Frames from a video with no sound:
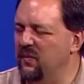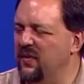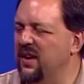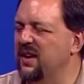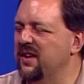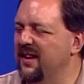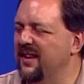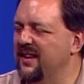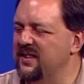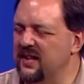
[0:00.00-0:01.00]
very
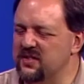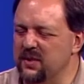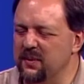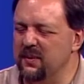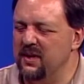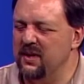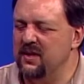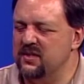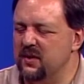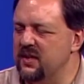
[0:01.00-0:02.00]
good. And so
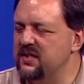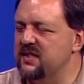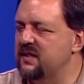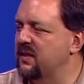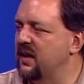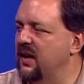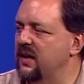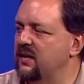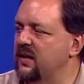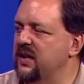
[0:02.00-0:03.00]
this
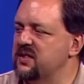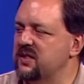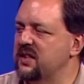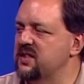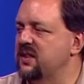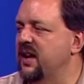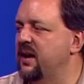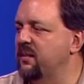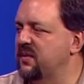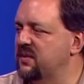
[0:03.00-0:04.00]
let's let
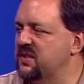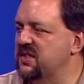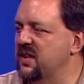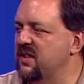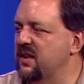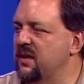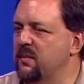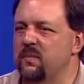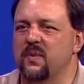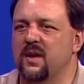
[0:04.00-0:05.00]
them see
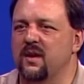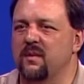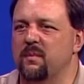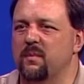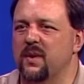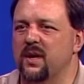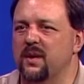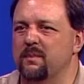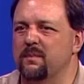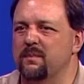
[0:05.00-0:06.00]
the
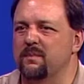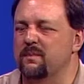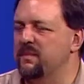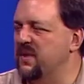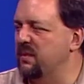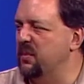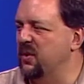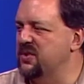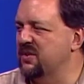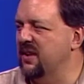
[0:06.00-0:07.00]
poster